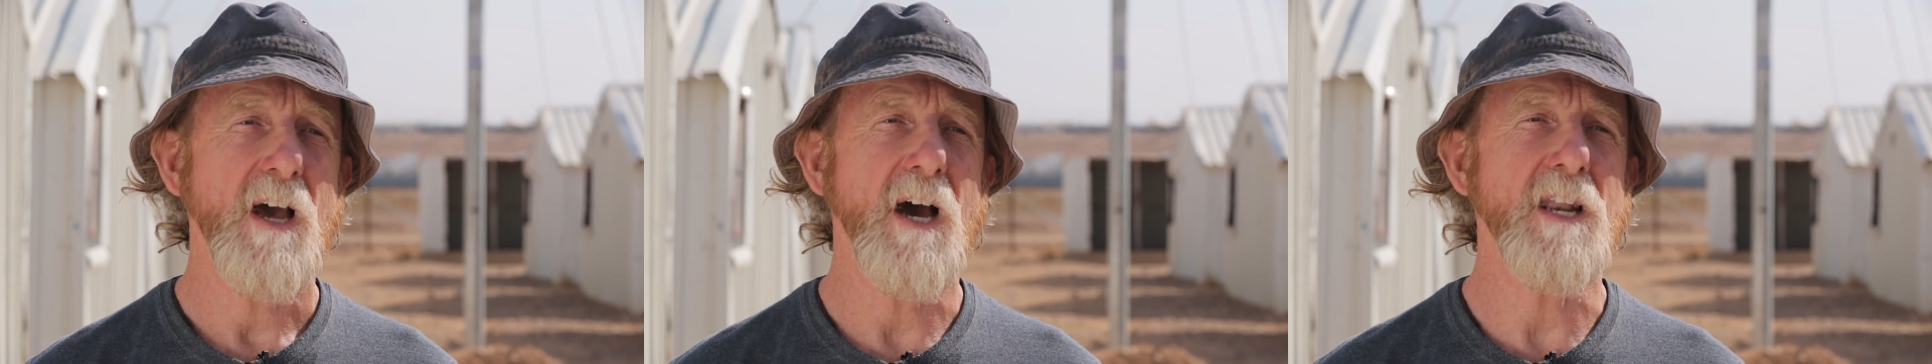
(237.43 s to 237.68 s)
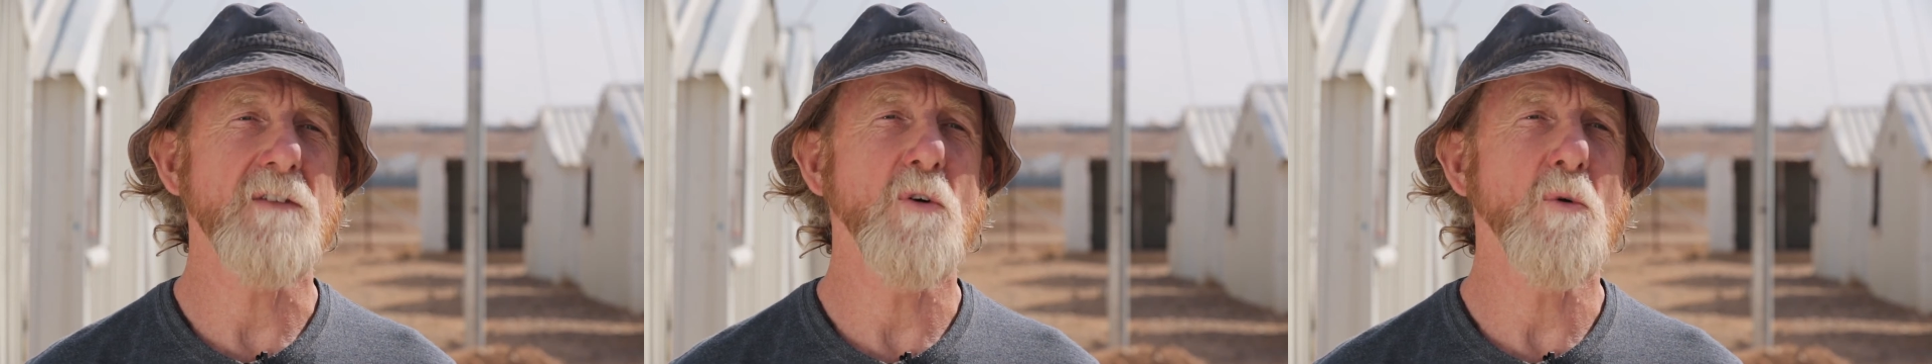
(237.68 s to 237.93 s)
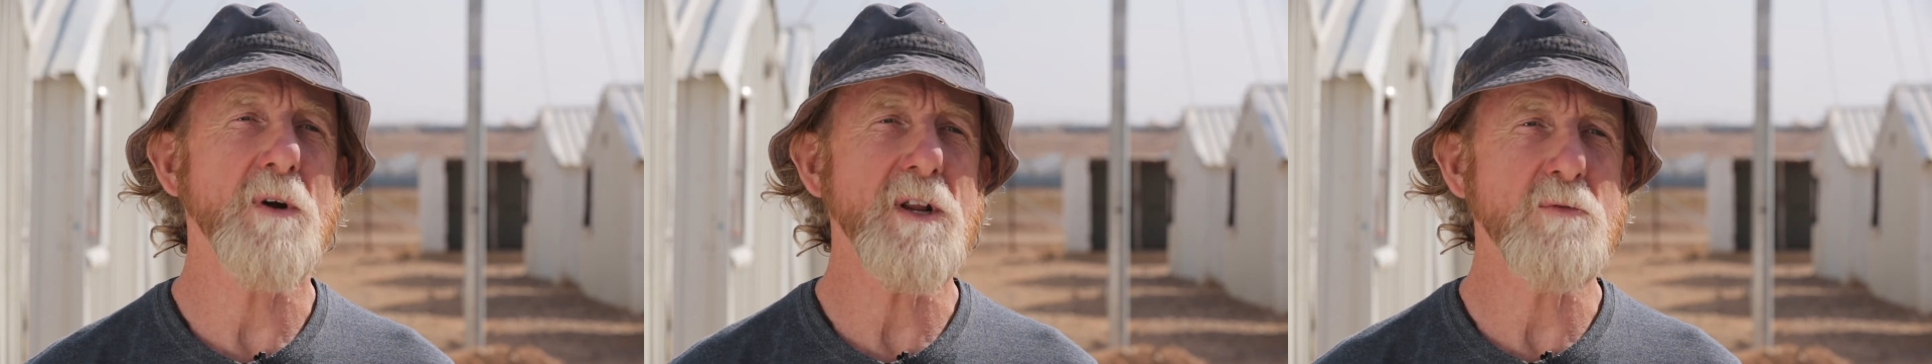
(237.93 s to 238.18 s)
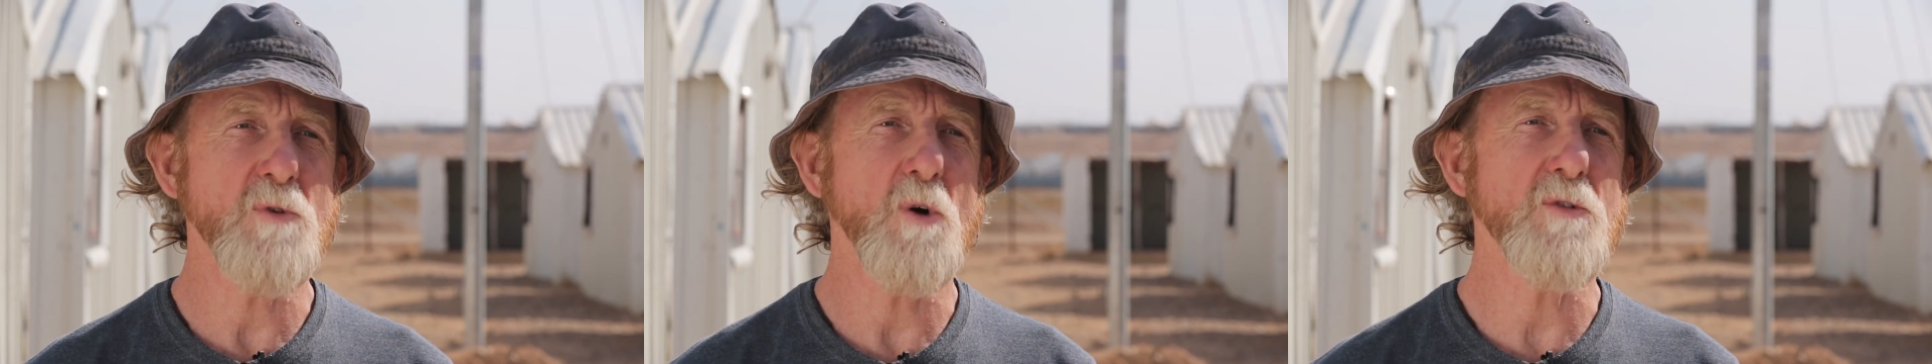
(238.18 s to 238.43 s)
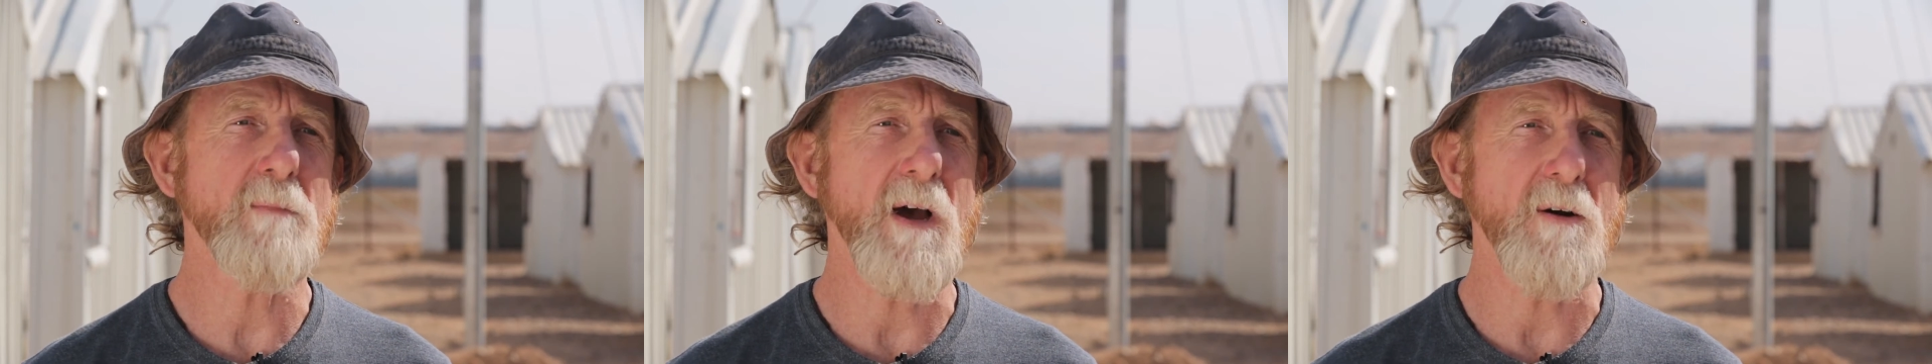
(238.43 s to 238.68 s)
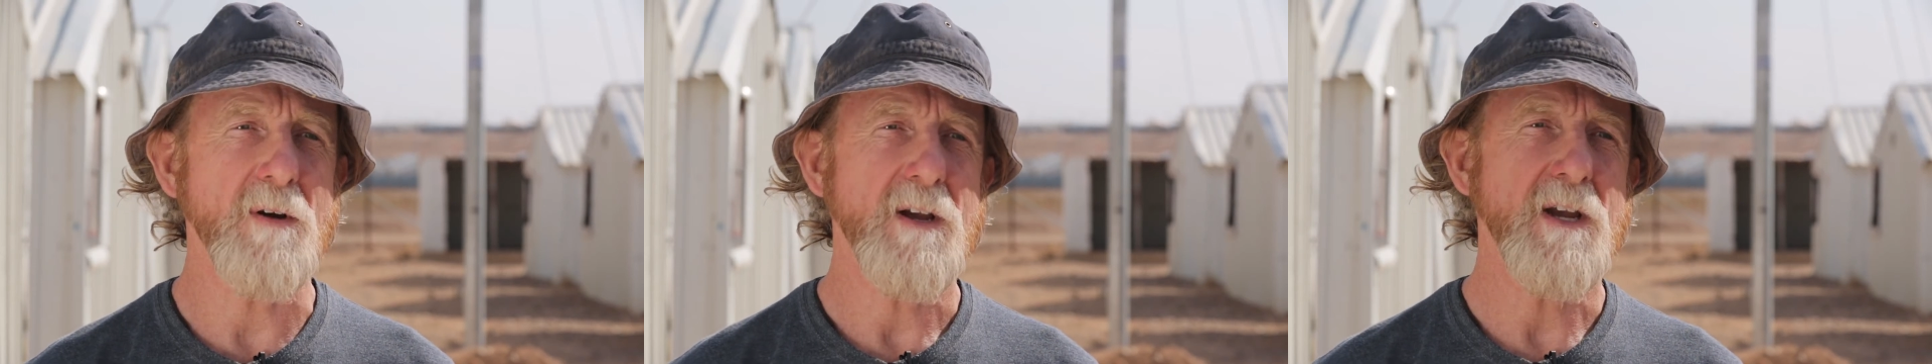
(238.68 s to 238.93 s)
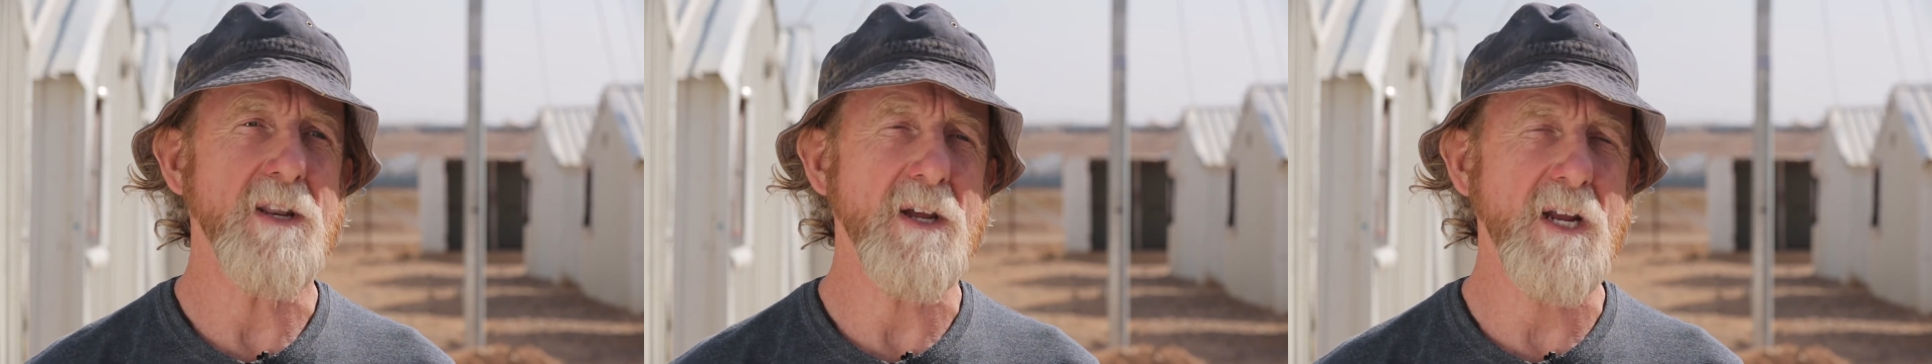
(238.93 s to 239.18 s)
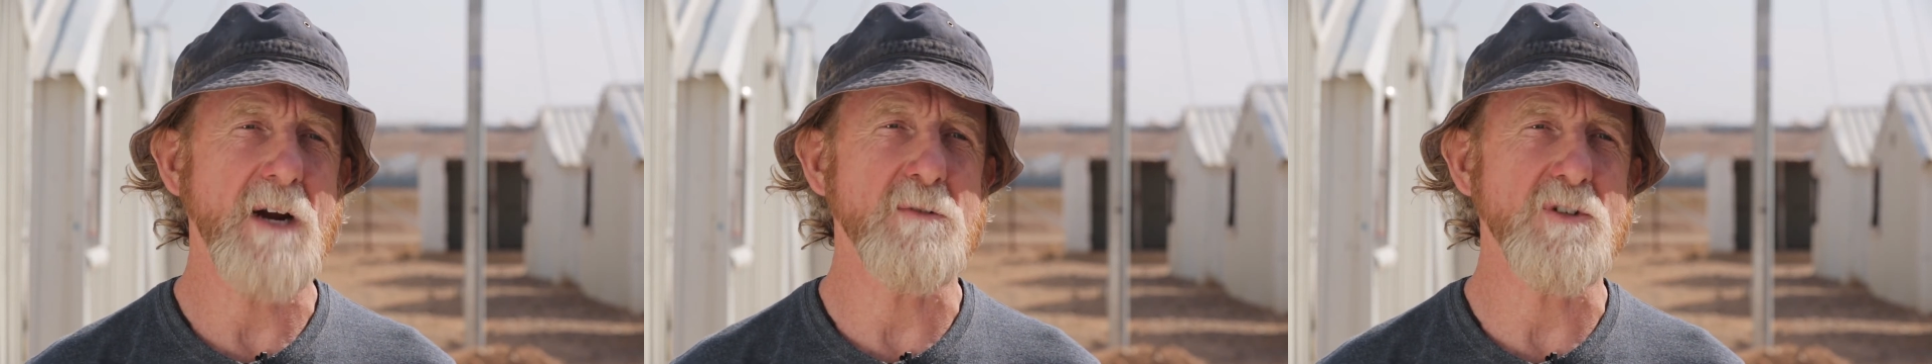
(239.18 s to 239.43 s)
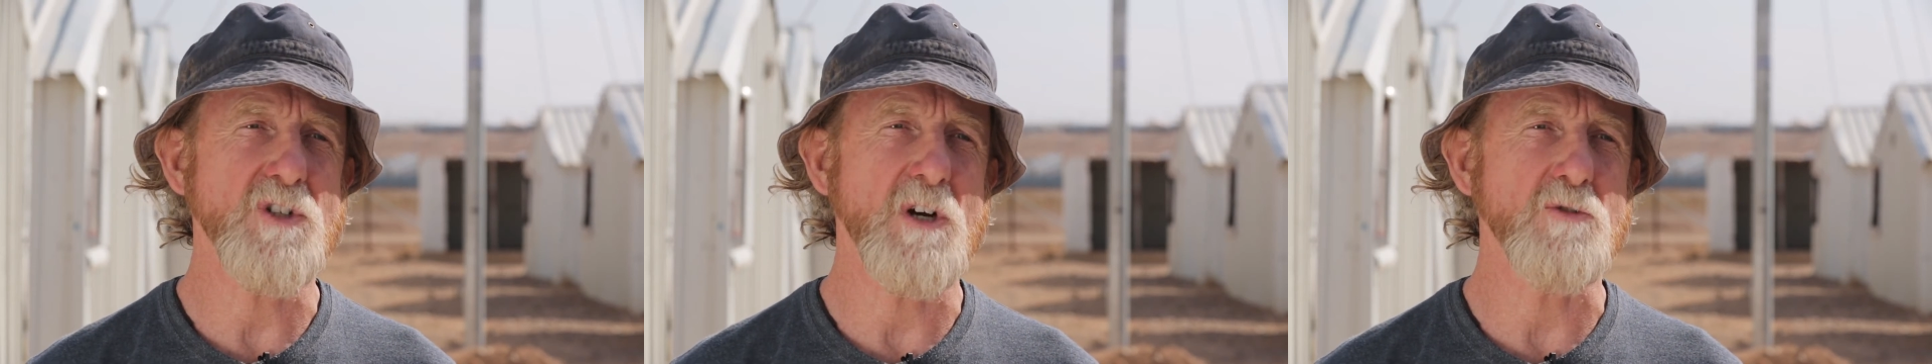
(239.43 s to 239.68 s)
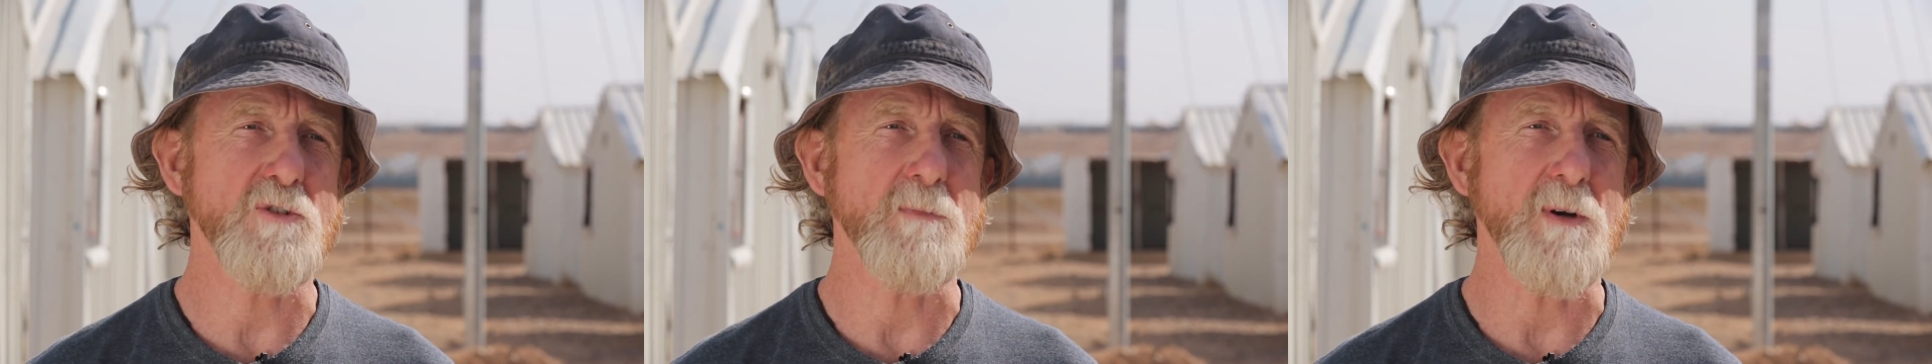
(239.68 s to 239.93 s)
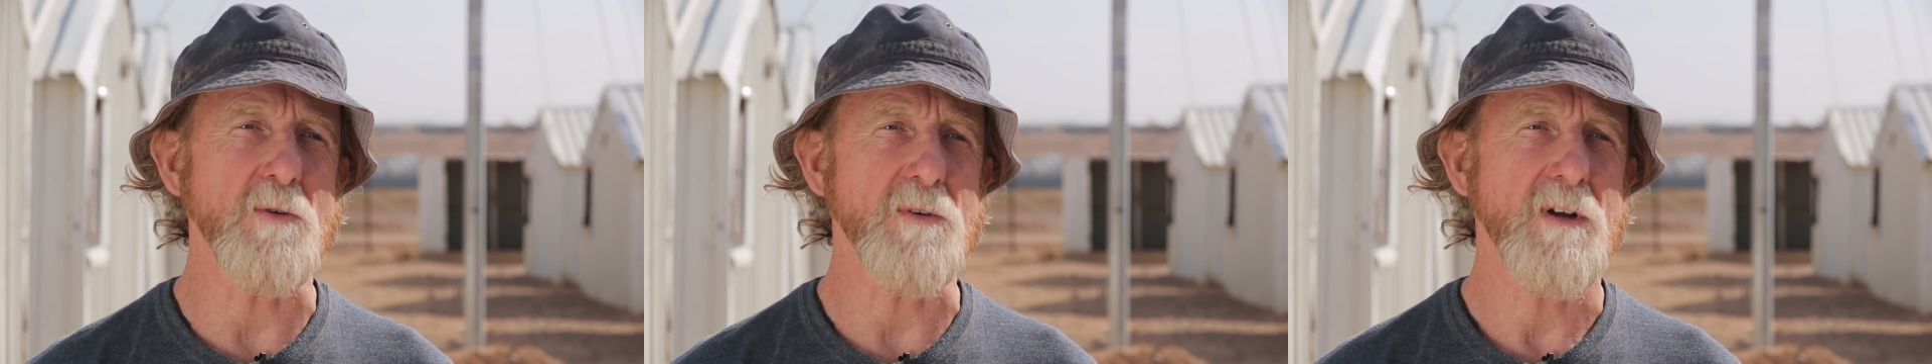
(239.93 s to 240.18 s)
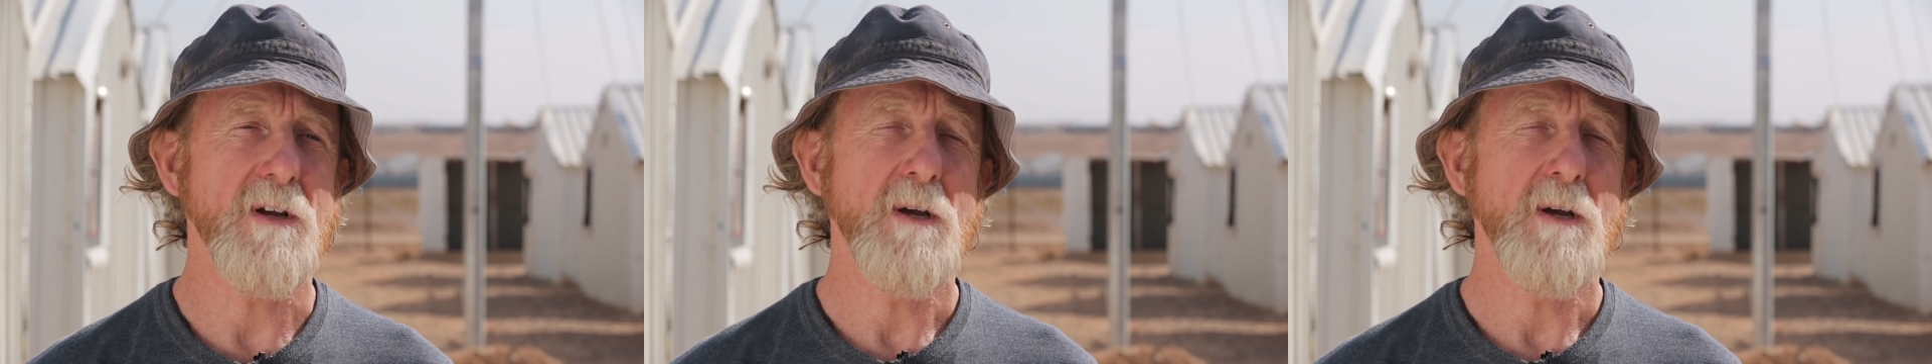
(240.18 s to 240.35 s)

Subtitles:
and have already rolled them out in a current shelter build,